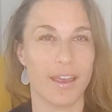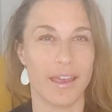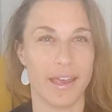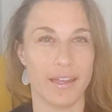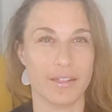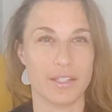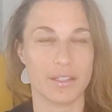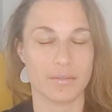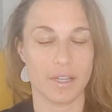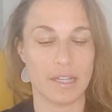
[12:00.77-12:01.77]
and
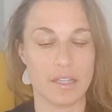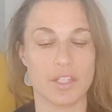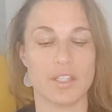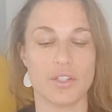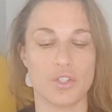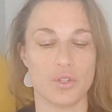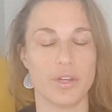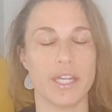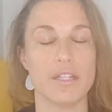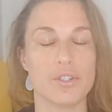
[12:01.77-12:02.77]
listen to
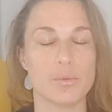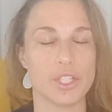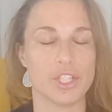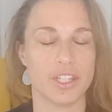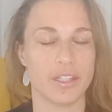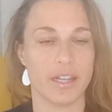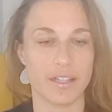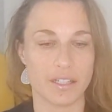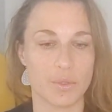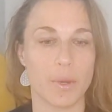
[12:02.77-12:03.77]
your intuition
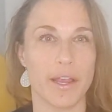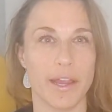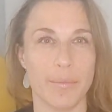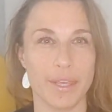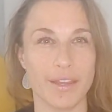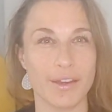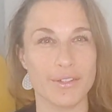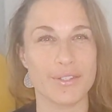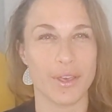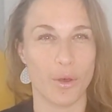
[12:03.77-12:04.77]
and that's why i'm
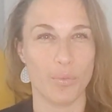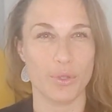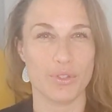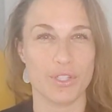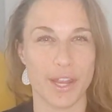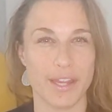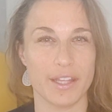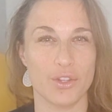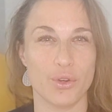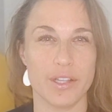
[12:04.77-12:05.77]
here to help you stay
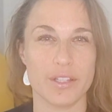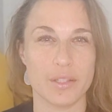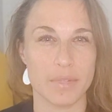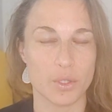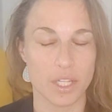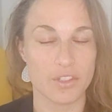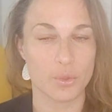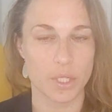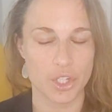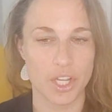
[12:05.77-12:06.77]
in your intu
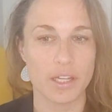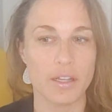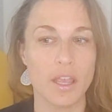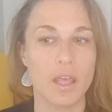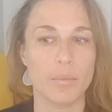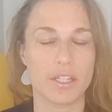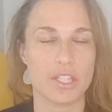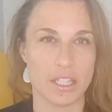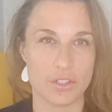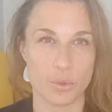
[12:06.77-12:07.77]
intuition
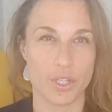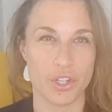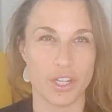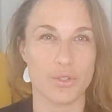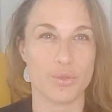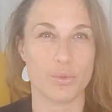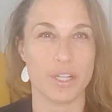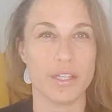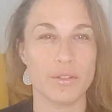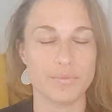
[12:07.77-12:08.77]
because intuition is
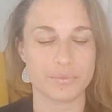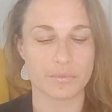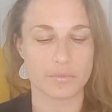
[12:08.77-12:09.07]
real